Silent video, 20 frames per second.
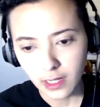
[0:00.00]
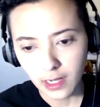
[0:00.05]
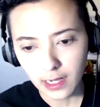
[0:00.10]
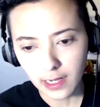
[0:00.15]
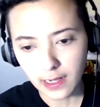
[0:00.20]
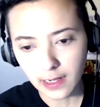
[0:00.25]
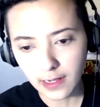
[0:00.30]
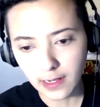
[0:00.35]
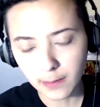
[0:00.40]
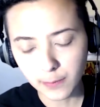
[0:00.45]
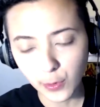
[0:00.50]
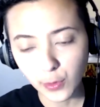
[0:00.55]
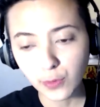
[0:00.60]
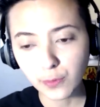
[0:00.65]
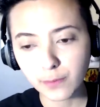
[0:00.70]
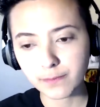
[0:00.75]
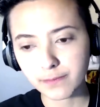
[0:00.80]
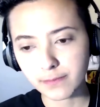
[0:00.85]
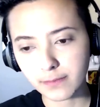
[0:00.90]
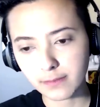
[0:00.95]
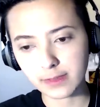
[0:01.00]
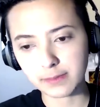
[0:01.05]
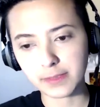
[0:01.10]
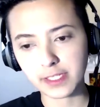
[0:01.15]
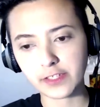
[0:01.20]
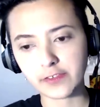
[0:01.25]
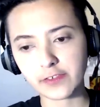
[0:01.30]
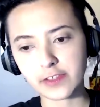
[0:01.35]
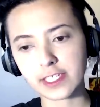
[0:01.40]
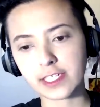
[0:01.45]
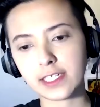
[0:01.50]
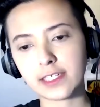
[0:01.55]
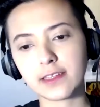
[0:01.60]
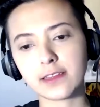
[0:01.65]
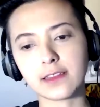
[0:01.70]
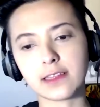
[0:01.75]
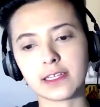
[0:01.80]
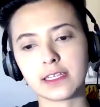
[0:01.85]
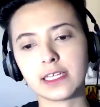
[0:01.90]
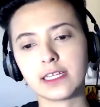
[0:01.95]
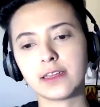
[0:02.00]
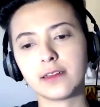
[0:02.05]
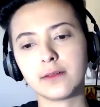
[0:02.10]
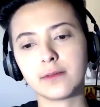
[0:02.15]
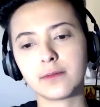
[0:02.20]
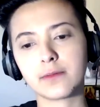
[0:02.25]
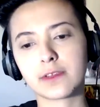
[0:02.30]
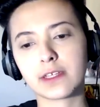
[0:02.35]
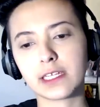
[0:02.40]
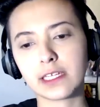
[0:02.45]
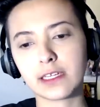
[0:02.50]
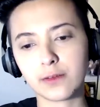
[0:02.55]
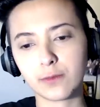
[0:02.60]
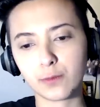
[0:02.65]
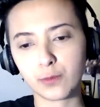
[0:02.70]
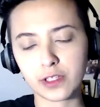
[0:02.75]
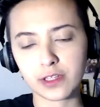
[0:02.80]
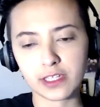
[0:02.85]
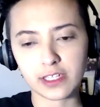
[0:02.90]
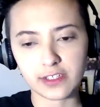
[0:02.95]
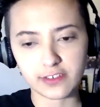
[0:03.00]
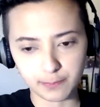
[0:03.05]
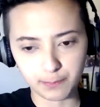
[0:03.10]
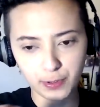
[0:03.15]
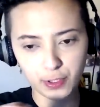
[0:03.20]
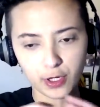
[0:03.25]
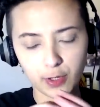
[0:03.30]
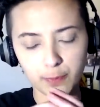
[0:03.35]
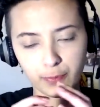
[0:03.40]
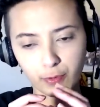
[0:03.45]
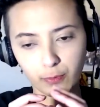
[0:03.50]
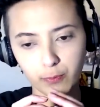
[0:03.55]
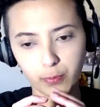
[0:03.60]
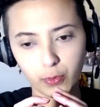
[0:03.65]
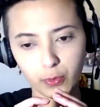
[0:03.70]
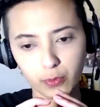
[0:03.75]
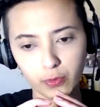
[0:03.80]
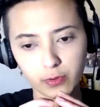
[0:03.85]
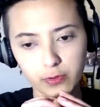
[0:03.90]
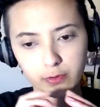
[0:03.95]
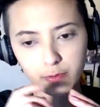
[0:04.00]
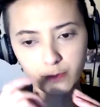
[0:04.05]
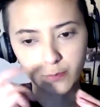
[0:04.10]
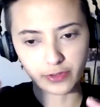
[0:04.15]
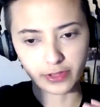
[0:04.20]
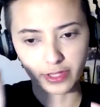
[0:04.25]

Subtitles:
Oh, immediately the little one that's a purple ball with